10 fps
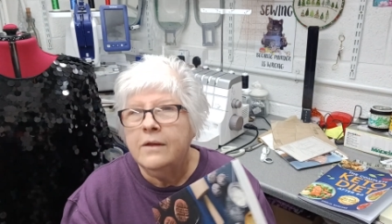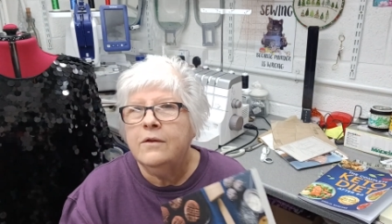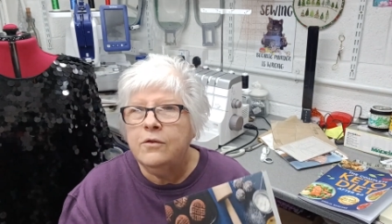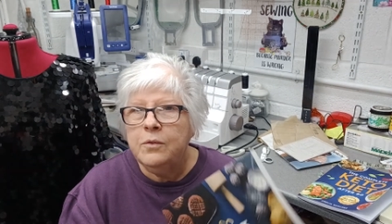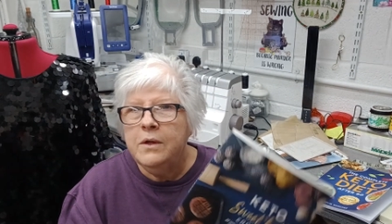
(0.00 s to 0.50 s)
the
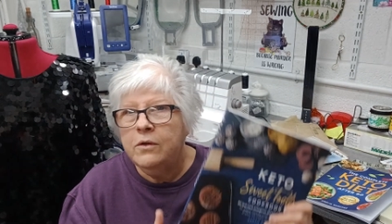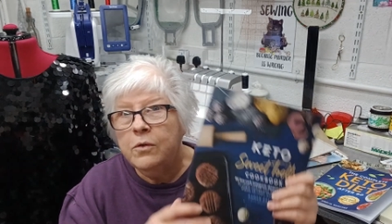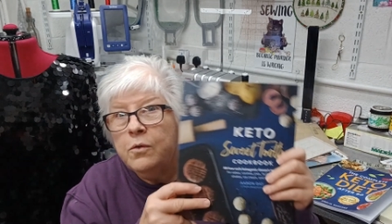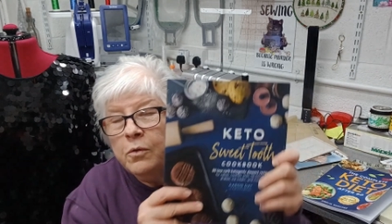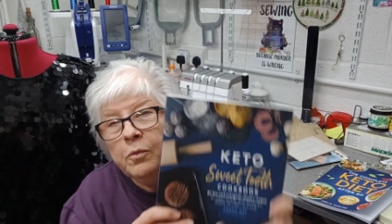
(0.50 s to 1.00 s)
sweet
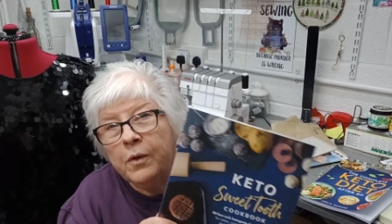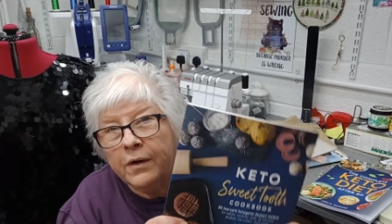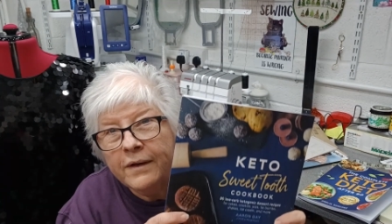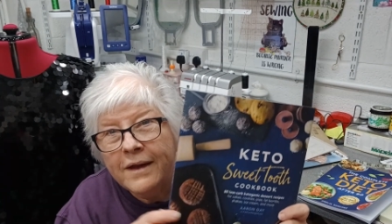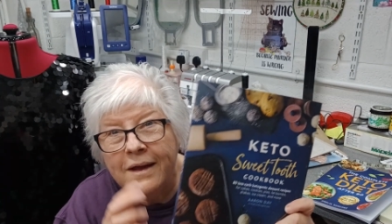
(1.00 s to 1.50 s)
tooth
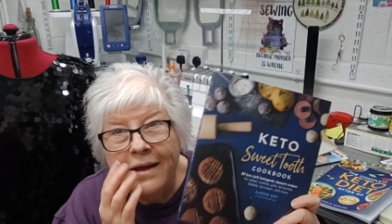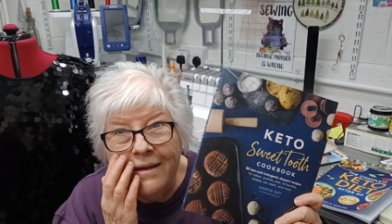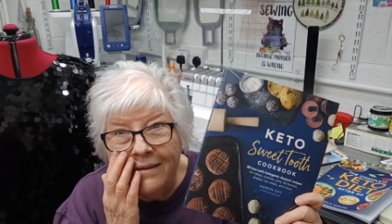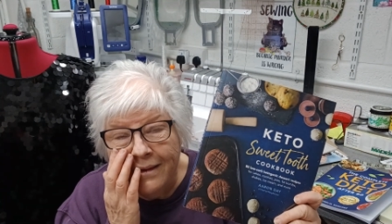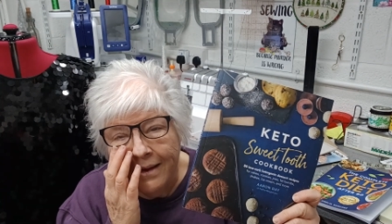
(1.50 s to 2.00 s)
one
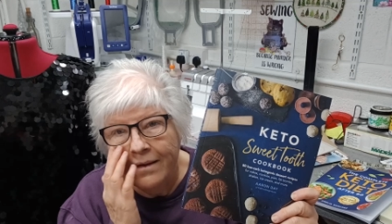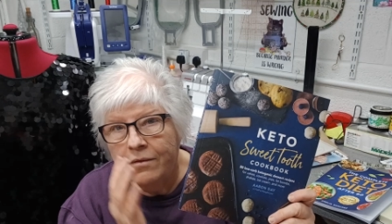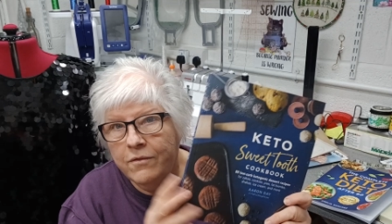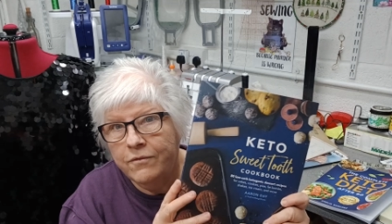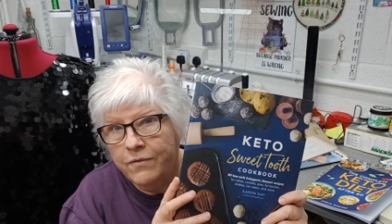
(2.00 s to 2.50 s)
is
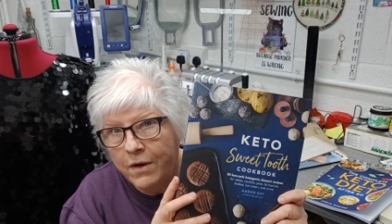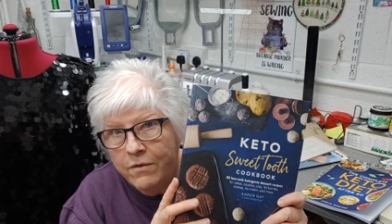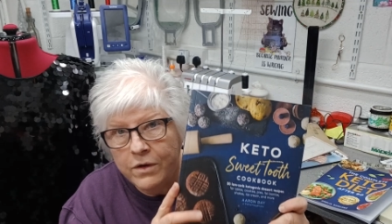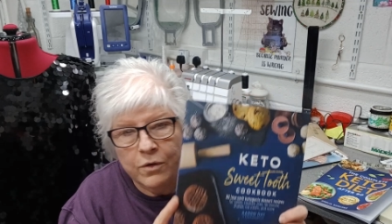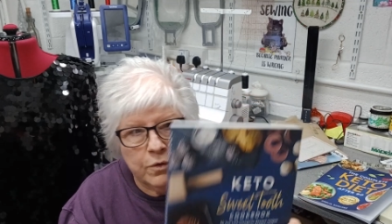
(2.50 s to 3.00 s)

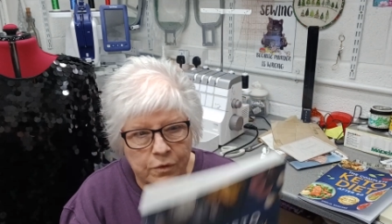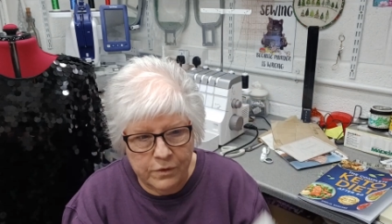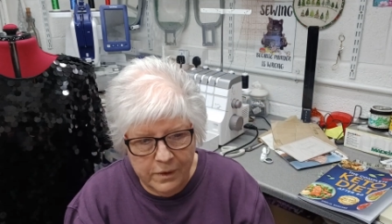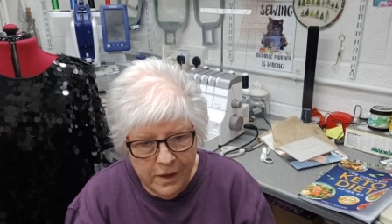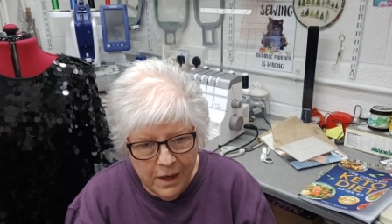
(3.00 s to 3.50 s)
very good.
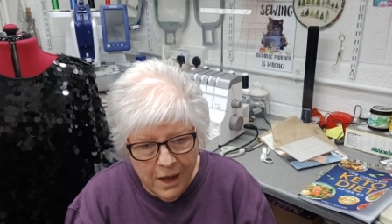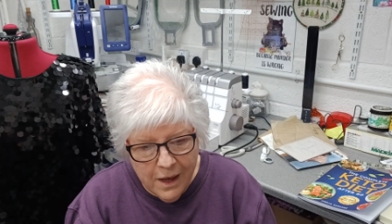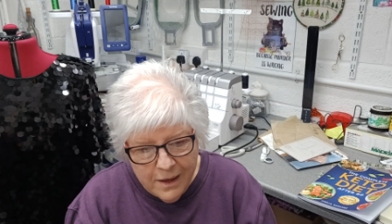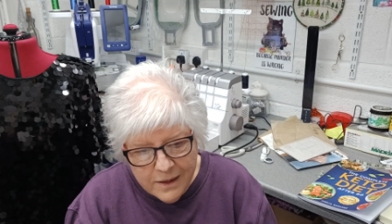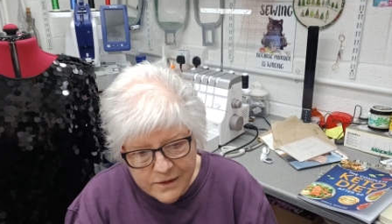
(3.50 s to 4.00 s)

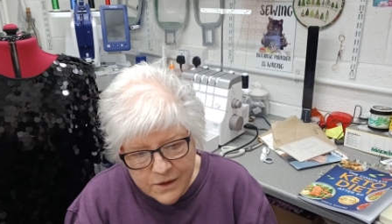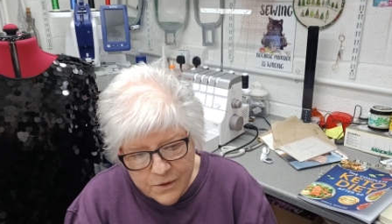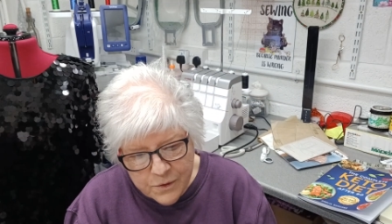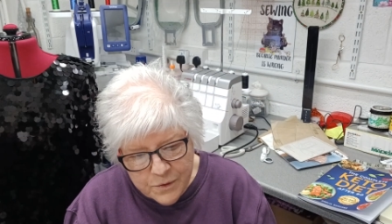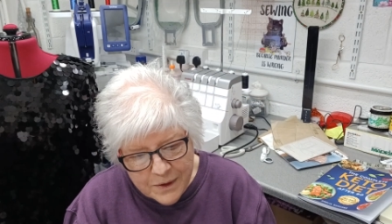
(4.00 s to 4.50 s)

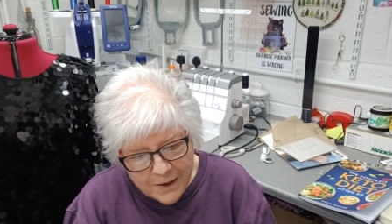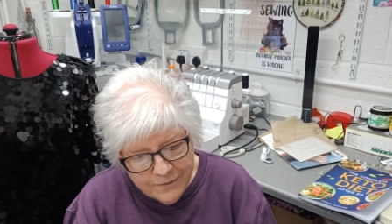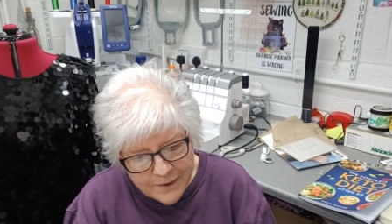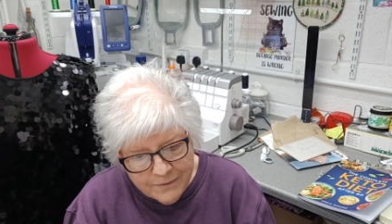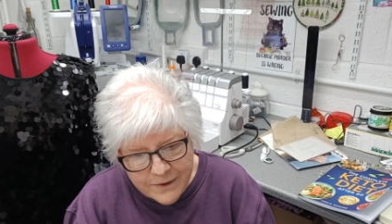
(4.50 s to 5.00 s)
So you have
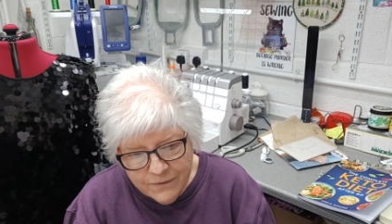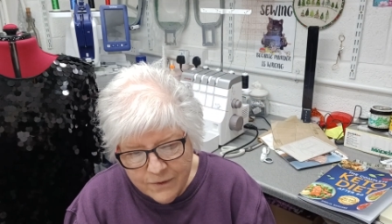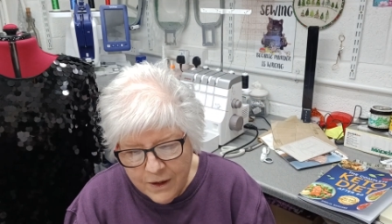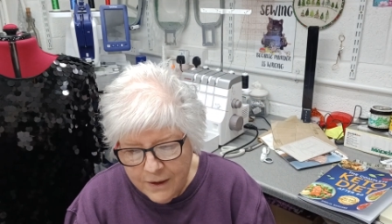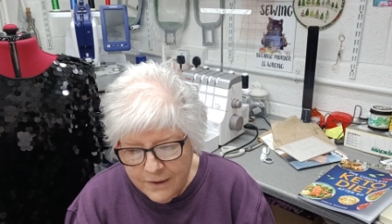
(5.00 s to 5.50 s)
to have a different
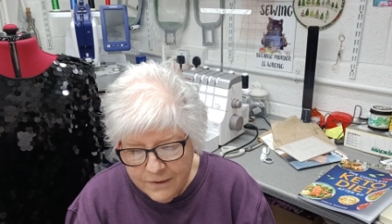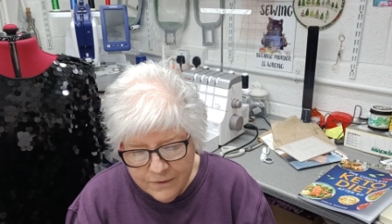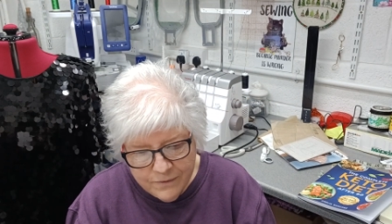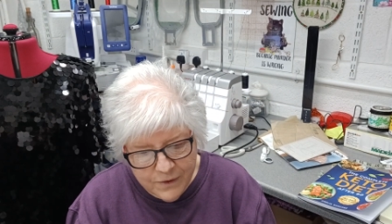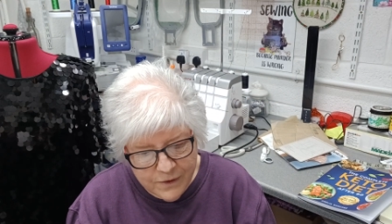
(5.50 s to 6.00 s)
kind
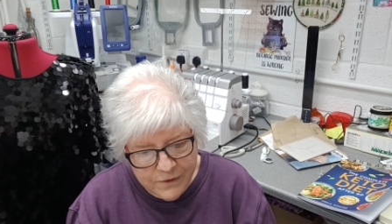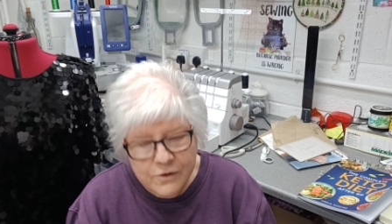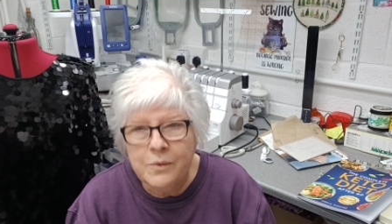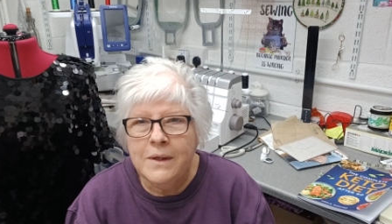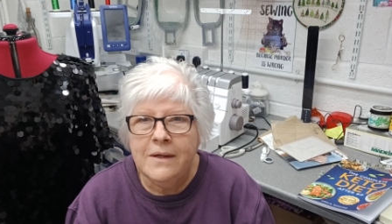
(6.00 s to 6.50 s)
of
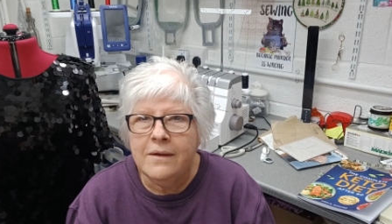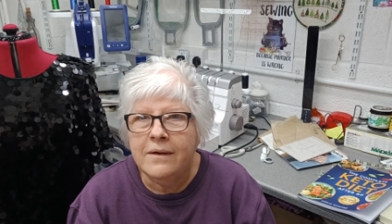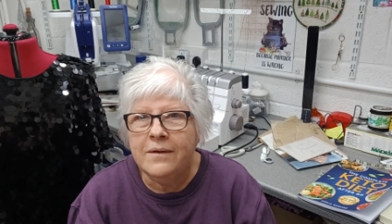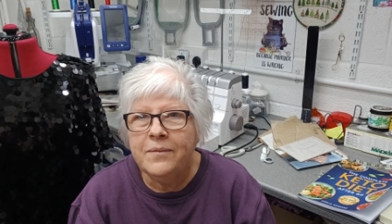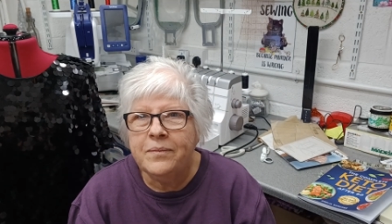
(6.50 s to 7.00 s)

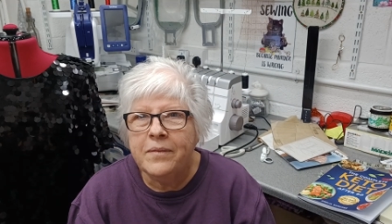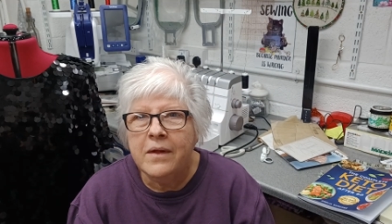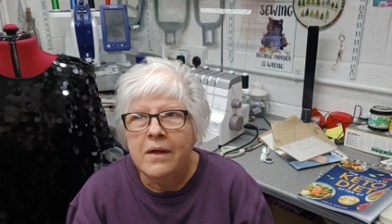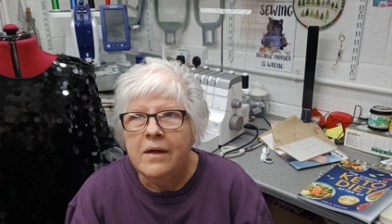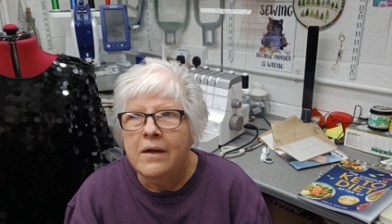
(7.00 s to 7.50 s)
sweetener
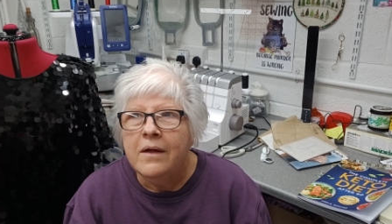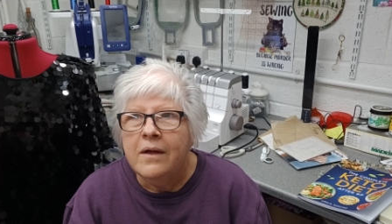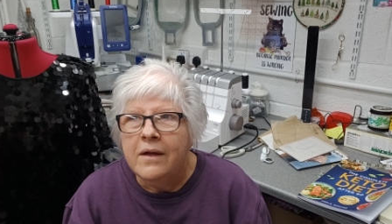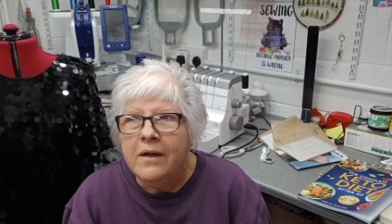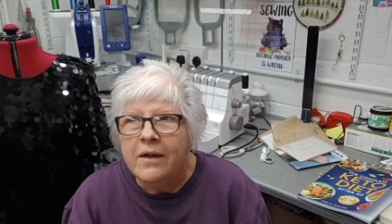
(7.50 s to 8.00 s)

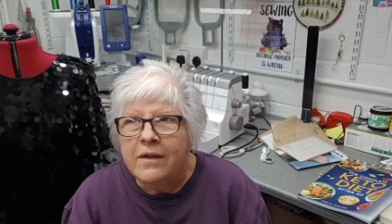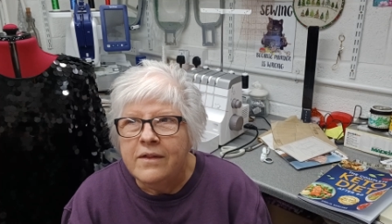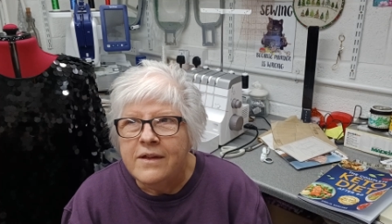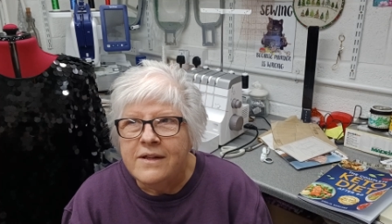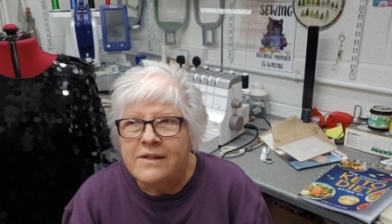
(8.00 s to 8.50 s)

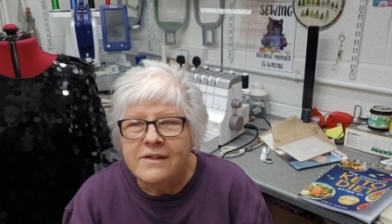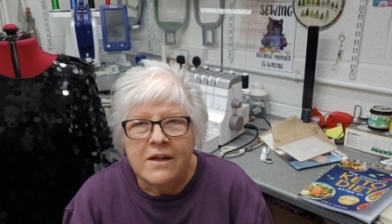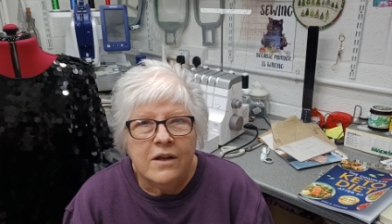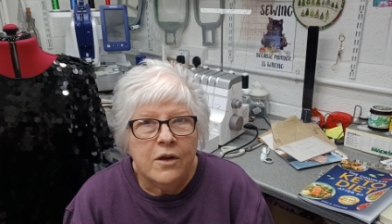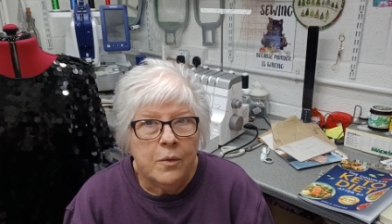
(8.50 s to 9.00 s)
that's
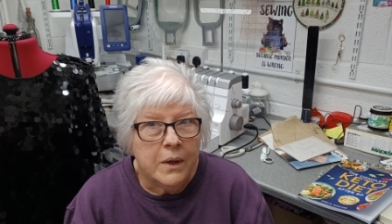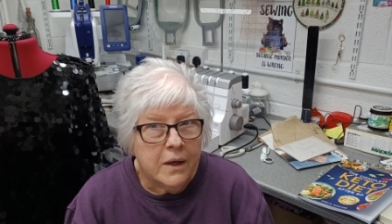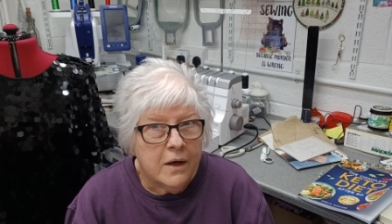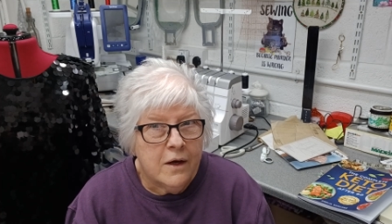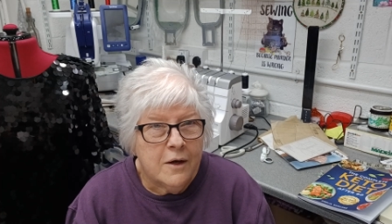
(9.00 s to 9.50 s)
low in
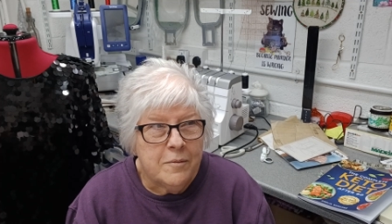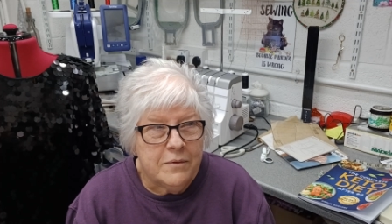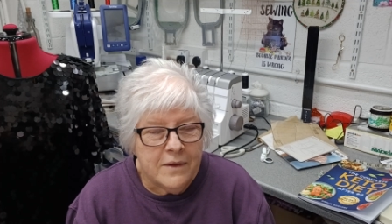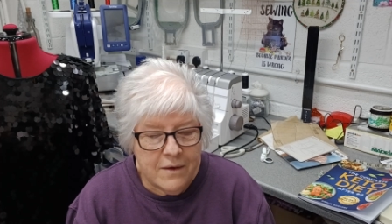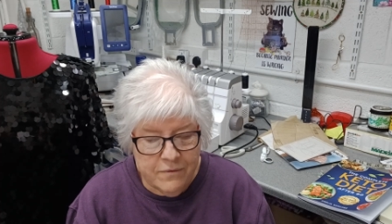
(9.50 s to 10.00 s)
carbs
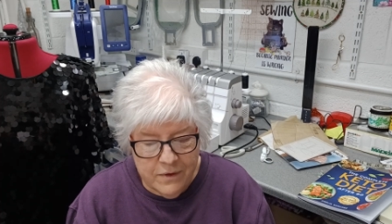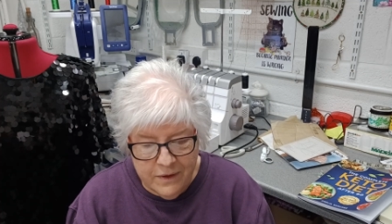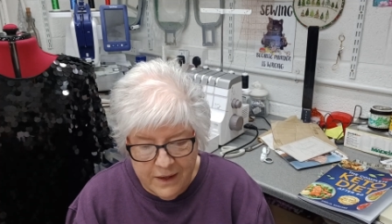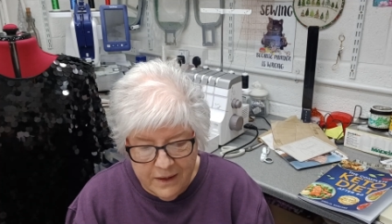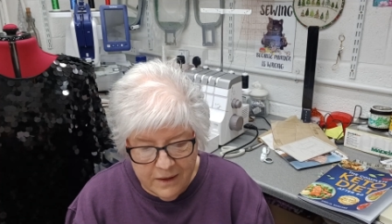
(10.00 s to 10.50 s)
and
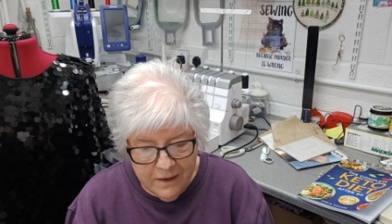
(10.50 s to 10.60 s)
everything,